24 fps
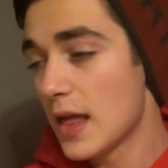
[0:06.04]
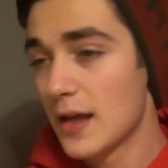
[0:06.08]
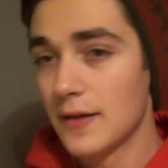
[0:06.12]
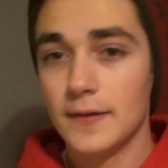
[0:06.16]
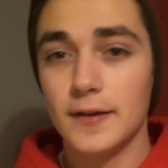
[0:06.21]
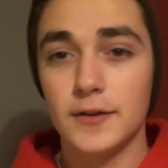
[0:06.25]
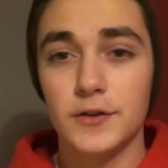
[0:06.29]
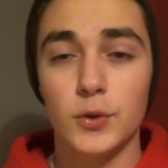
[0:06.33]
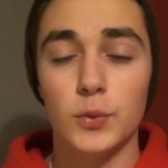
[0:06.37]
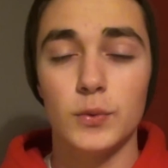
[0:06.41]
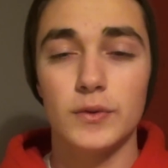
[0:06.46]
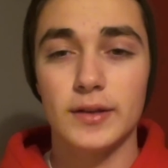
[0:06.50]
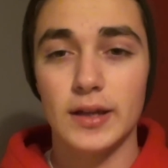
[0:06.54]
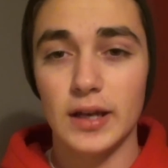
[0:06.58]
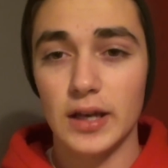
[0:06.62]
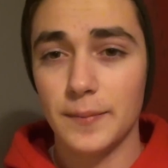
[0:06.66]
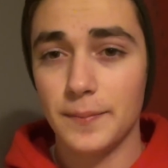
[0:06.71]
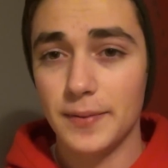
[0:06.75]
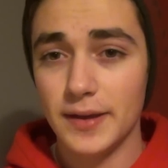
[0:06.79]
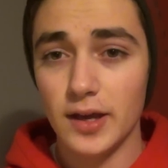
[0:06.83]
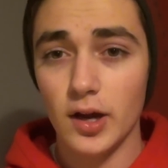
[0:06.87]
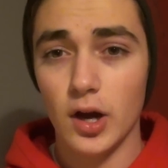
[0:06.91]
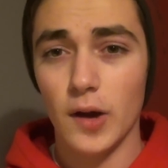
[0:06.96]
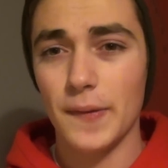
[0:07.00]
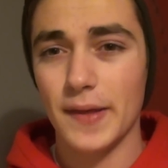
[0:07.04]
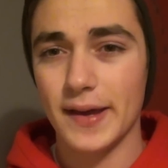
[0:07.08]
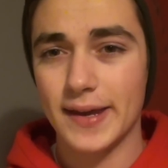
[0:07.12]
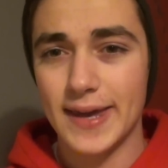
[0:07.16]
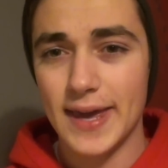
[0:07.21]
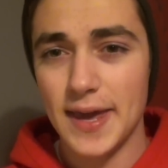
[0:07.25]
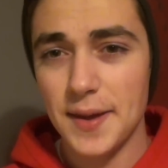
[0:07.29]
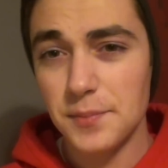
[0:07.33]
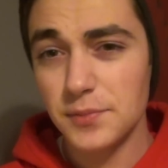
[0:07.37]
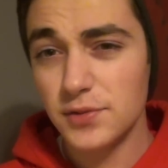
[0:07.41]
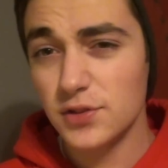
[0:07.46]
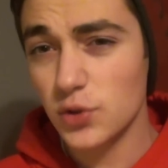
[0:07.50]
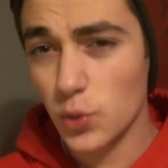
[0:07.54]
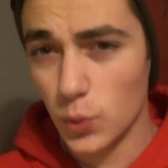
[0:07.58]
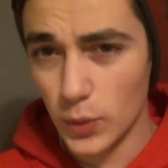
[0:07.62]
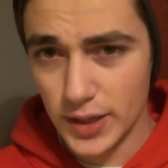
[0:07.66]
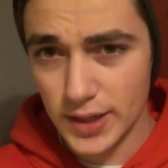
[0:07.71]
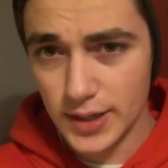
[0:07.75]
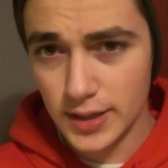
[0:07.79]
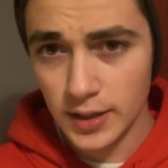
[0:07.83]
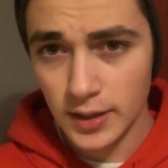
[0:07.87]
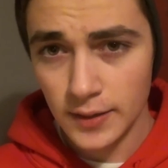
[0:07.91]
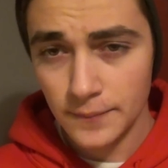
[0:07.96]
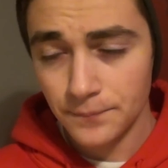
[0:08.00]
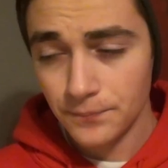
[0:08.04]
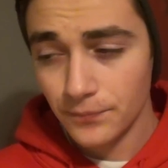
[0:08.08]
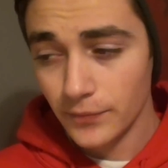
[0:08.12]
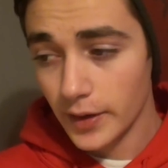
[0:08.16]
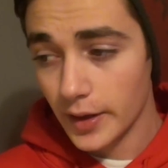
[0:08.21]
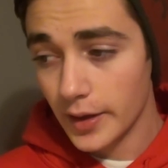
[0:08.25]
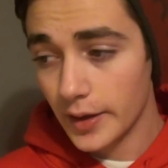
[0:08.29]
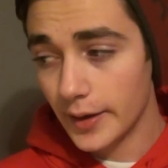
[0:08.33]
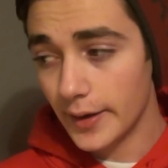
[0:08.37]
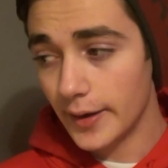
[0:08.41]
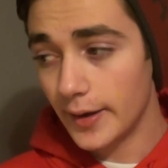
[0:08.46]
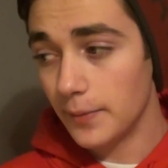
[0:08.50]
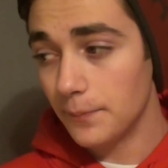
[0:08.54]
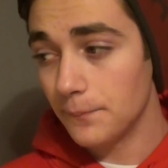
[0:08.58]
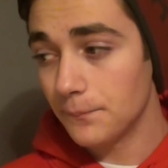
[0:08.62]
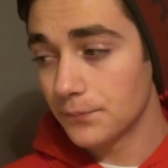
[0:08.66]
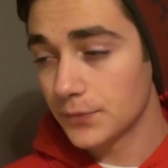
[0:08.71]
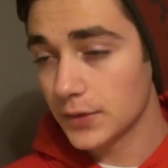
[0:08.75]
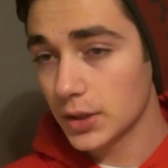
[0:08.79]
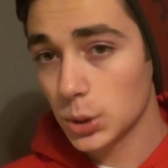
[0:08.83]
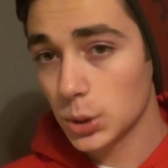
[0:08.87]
this one's gonna be on the Kim Squeak. Um,